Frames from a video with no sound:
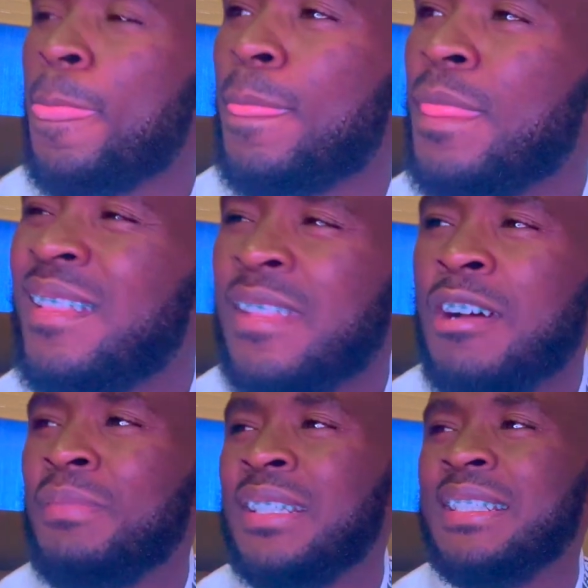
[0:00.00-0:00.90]
But now
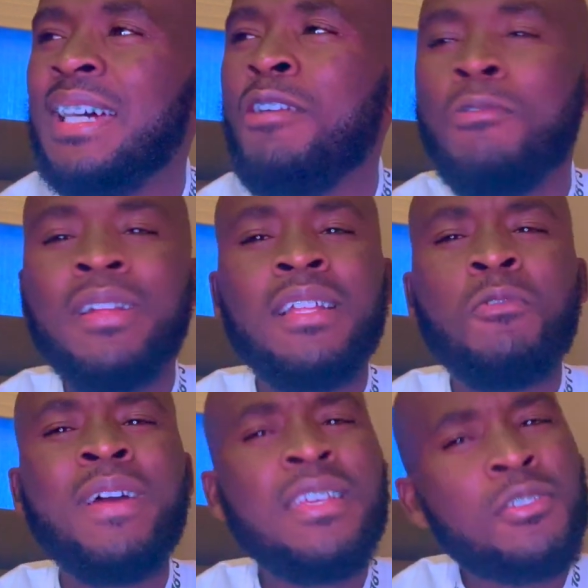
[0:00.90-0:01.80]
I'm like, oh, what? Like,
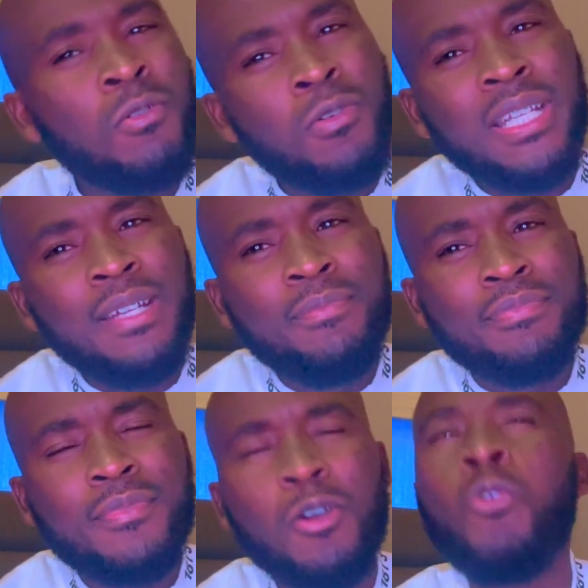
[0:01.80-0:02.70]
why is it so cold?
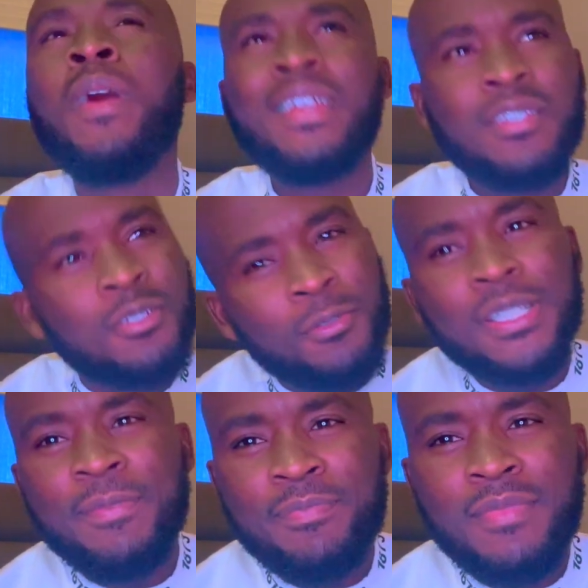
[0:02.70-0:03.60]
Why is it so
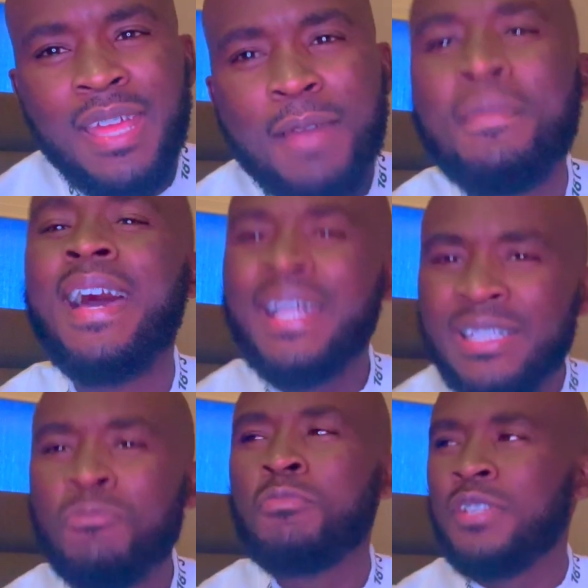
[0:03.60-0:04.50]
cold? My aunt
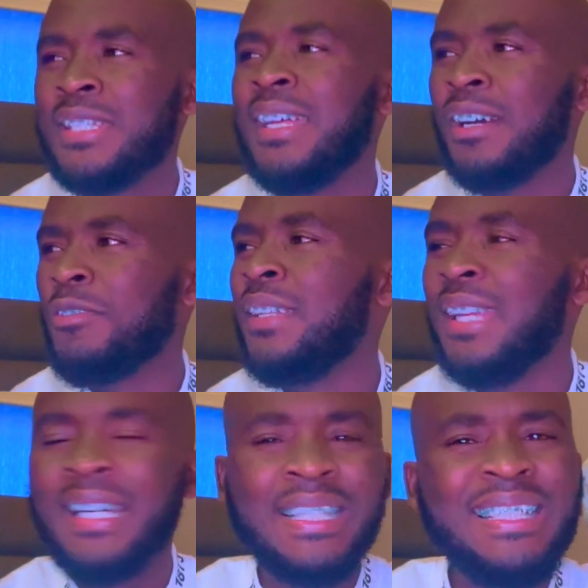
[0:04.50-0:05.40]
and Buddhist are going
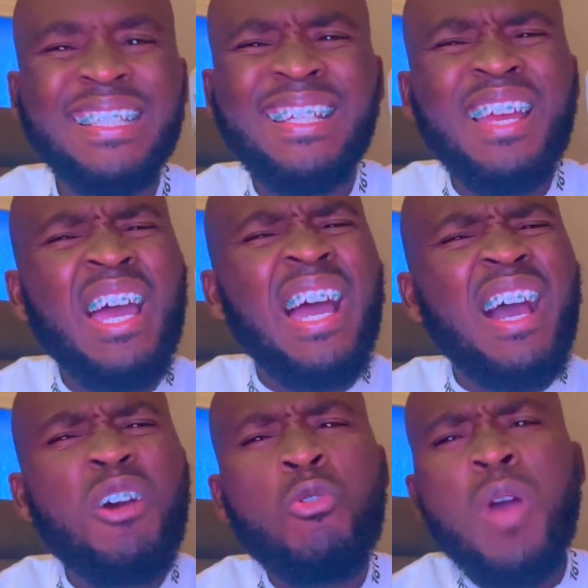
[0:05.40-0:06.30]
to are.
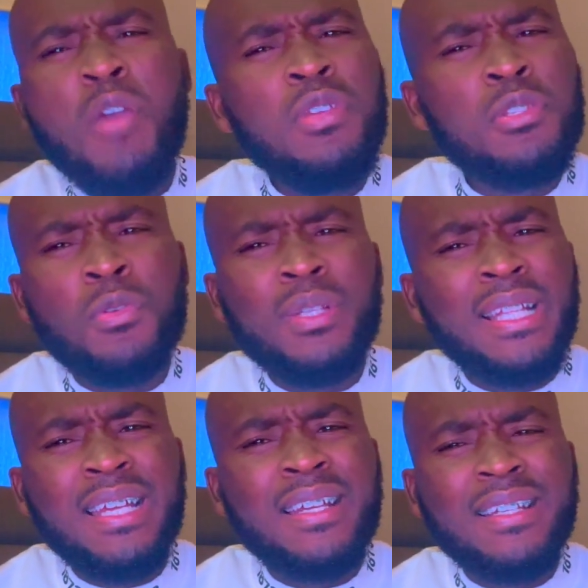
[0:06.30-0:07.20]
Why are we so
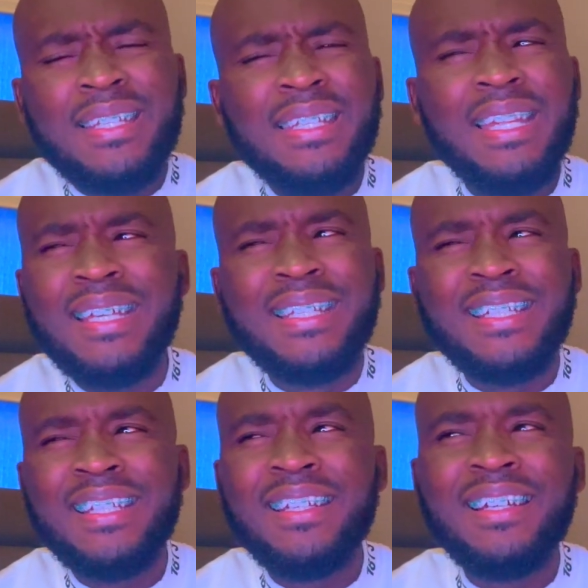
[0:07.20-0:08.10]
cold? Like,
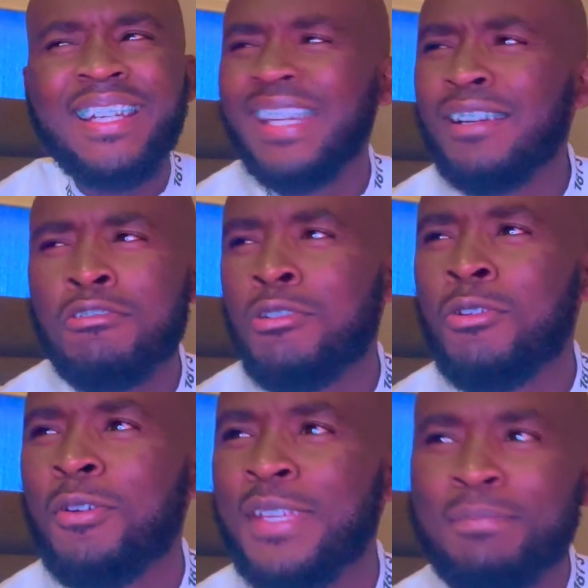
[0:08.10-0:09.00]

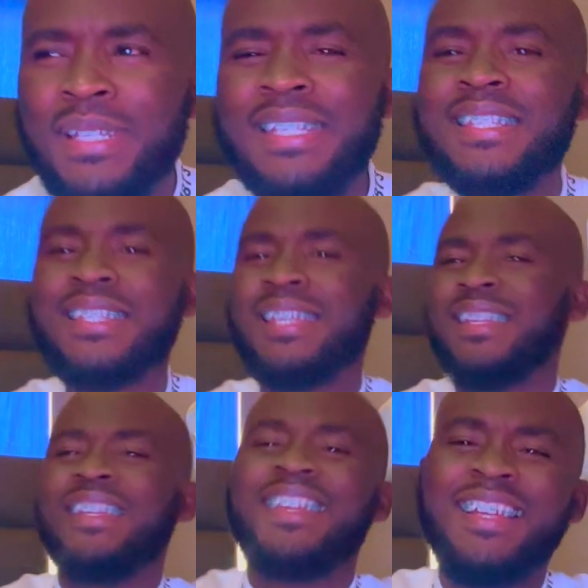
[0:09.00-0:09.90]
please.
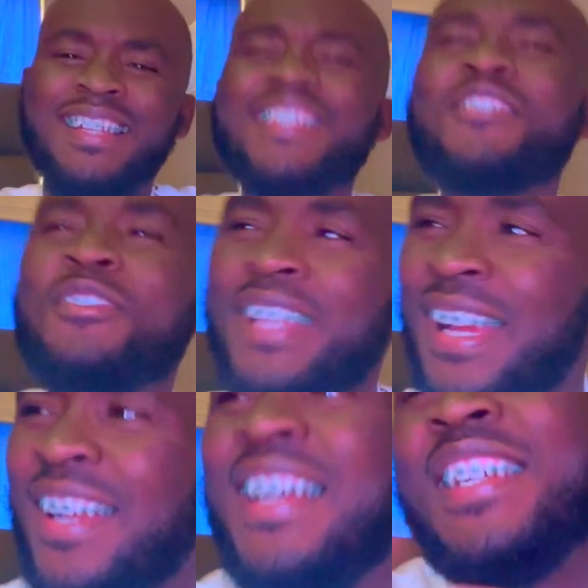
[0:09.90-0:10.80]
So
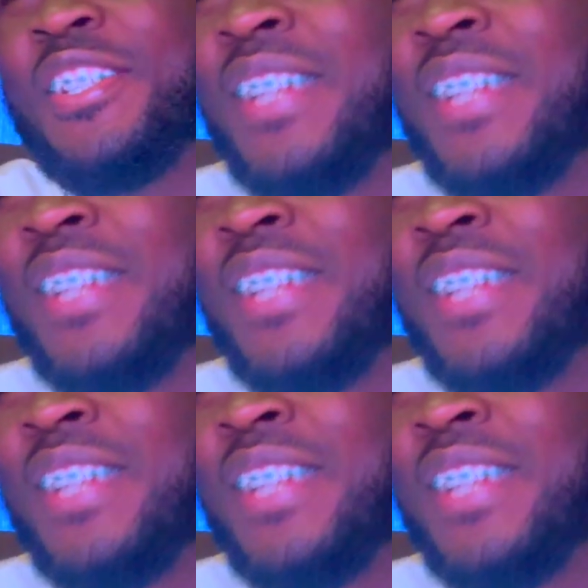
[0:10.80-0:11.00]
yeah, so